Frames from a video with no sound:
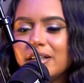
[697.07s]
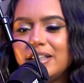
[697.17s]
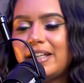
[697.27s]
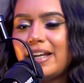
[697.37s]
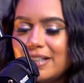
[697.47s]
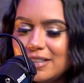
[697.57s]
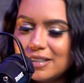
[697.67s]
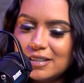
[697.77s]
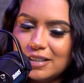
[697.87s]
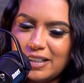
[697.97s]

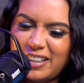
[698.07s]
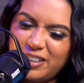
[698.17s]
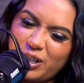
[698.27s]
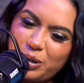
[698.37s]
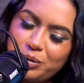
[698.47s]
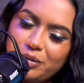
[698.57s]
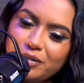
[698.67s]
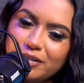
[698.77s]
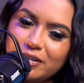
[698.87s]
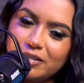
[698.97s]
Yes and no.
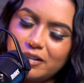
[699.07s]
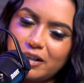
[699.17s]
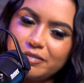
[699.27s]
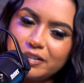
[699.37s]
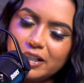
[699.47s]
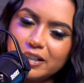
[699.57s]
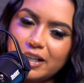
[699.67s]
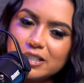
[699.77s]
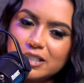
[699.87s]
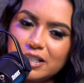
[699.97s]
I feel like,
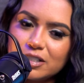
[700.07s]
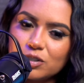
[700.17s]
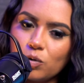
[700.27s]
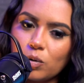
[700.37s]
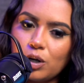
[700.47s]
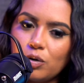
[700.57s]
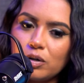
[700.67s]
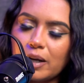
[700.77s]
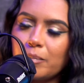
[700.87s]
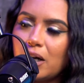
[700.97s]
yes, it has
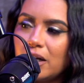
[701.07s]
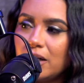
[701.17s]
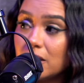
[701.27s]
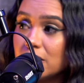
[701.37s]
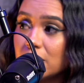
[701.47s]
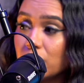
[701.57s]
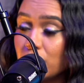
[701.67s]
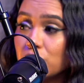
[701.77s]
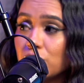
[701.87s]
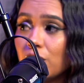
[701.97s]
grown. Like, my audience has
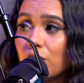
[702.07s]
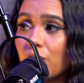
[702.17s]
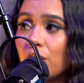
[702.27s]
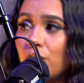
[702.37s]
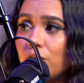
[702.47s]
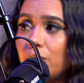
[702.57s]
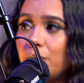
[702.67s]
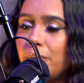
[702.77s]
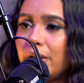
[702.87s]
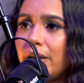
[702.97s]
for sure grown,
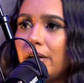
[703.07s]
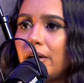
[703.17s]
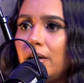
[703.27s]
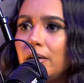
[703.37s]
but